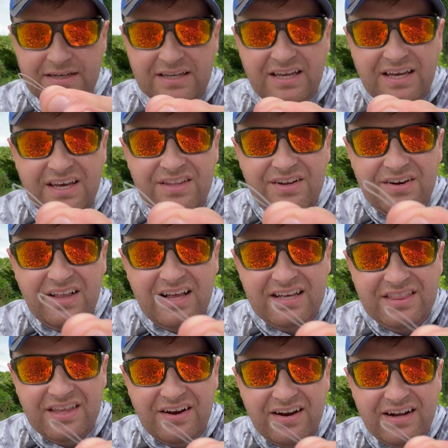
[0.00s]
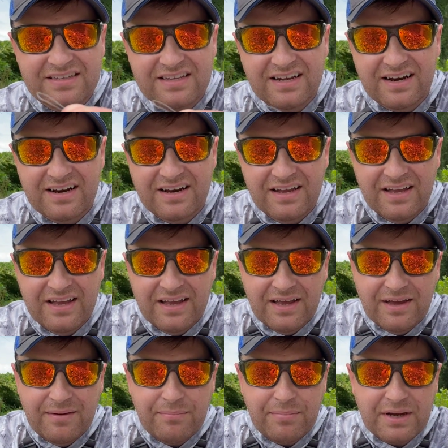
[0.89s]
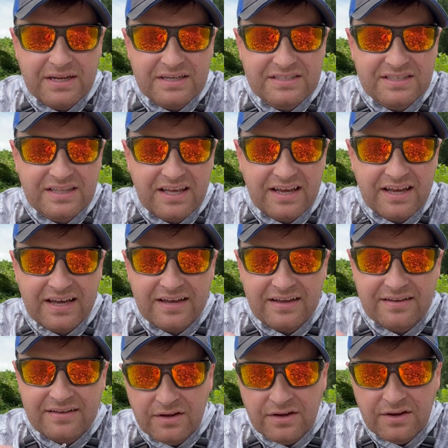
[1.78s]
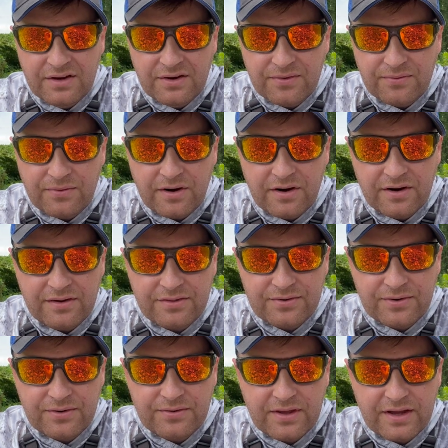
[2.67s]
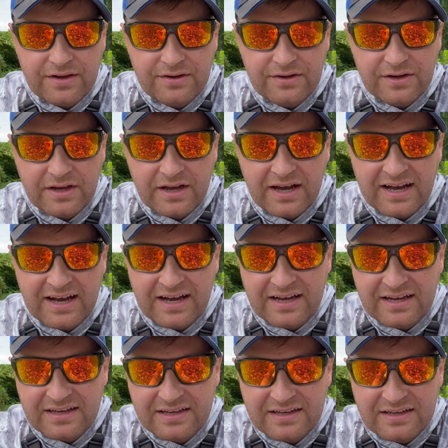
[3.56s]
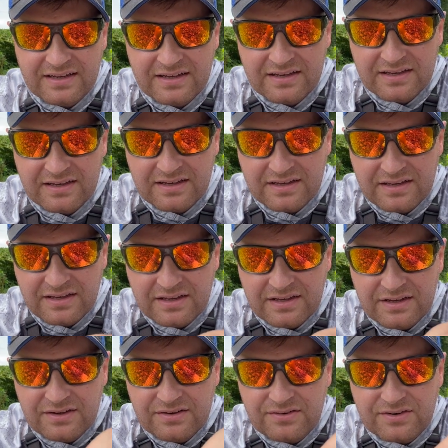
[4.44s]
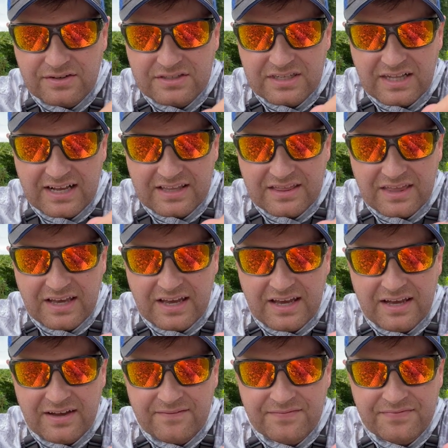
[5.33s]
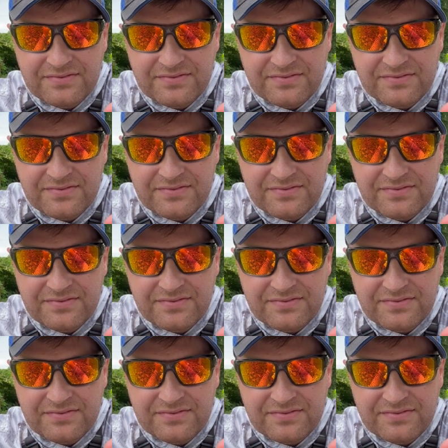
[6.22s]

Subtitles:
together like that right there. Pinch that, run it through that hook eye, where it's like that.